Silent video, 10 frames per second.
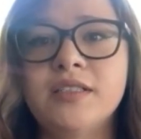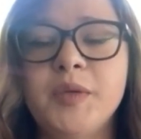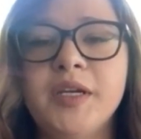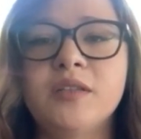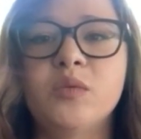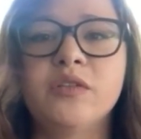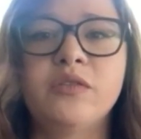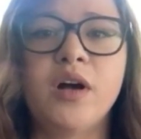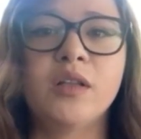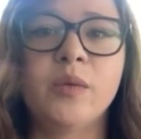it's because we're
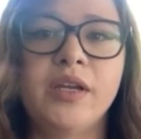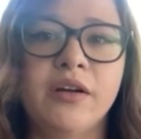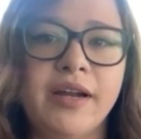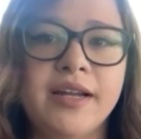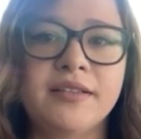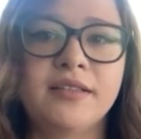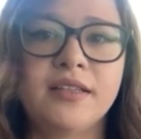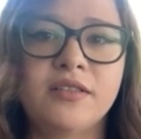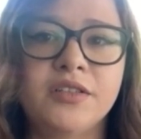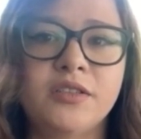following our
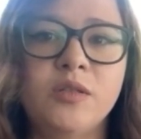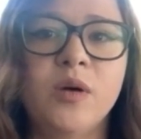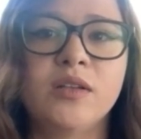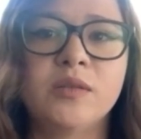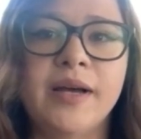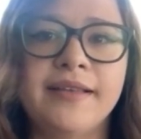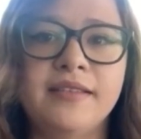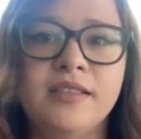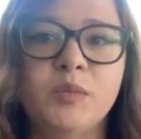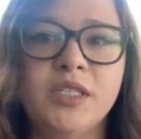ancestors who also had
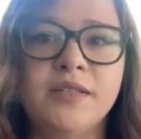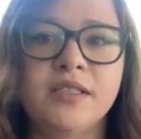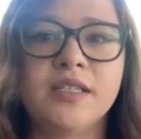these beliefs,